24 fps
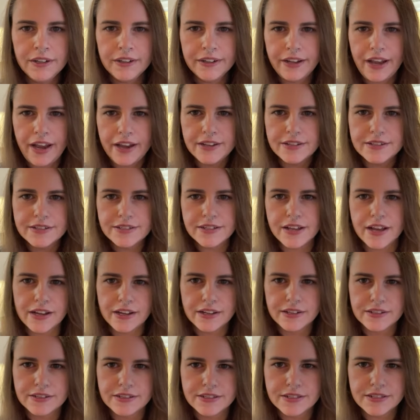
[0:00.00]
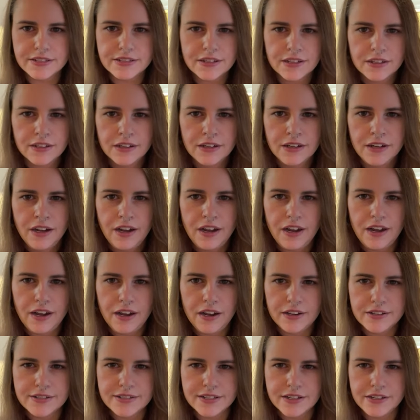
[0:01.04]
Kate says,
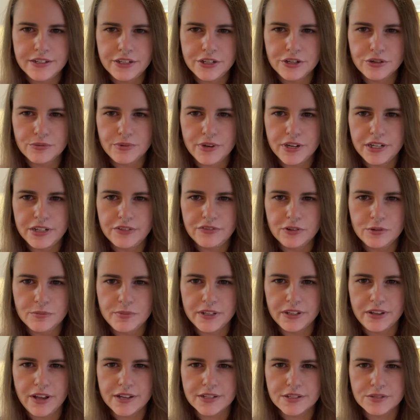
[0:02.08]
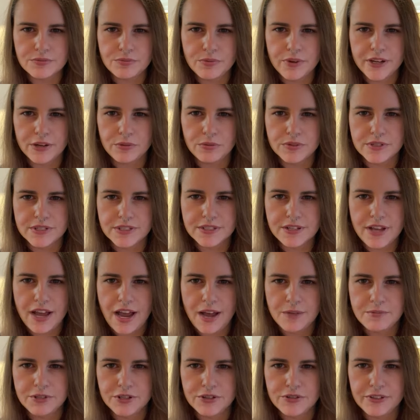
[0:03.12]
uh, Cindy, your reading for me last week was
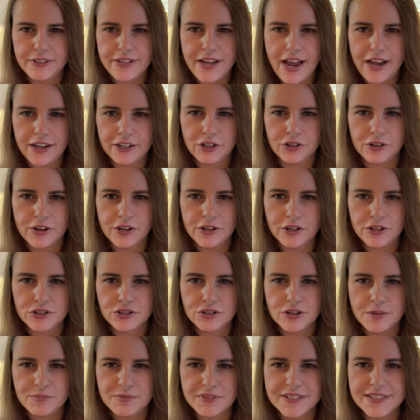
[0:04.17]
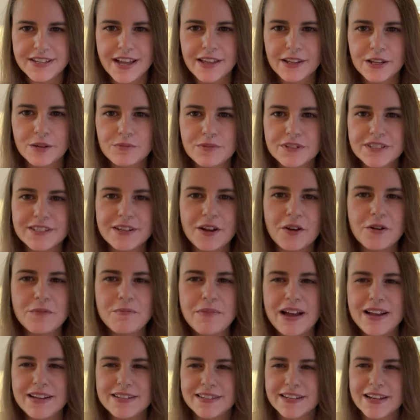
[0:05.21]
absolutely accurate. Your trip to Salem was so
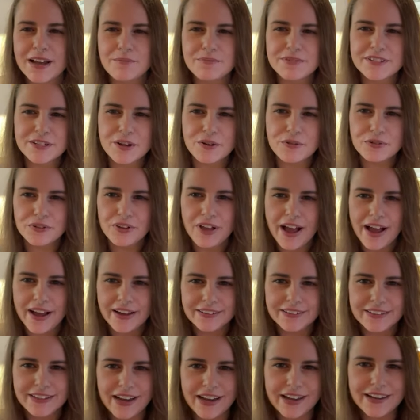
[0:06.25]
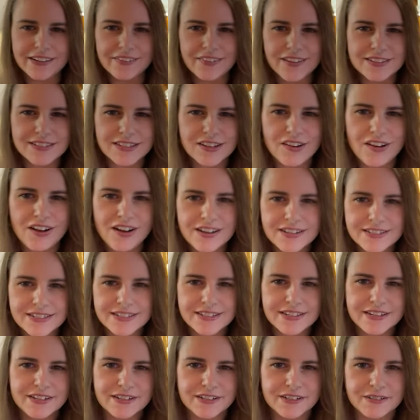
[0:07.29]
amazing. I'm so glad, Kate. That's
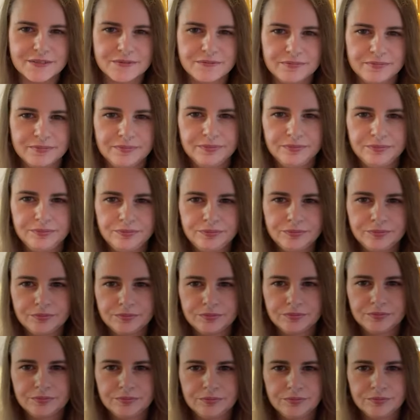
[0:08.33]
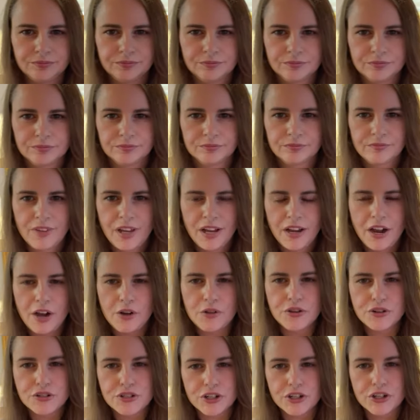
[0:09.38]
awesome.
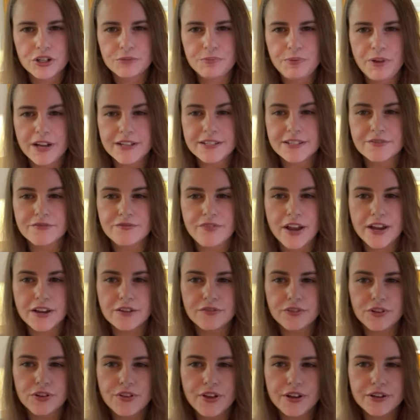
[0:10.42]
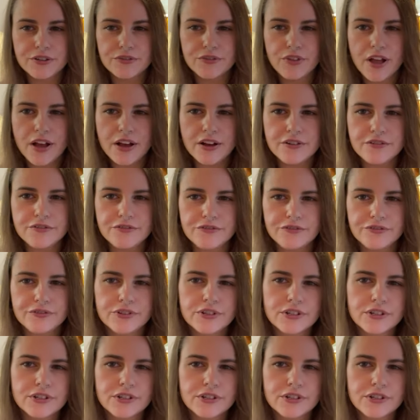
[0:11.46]
Oh, there's a good place in Fayetteville that you love?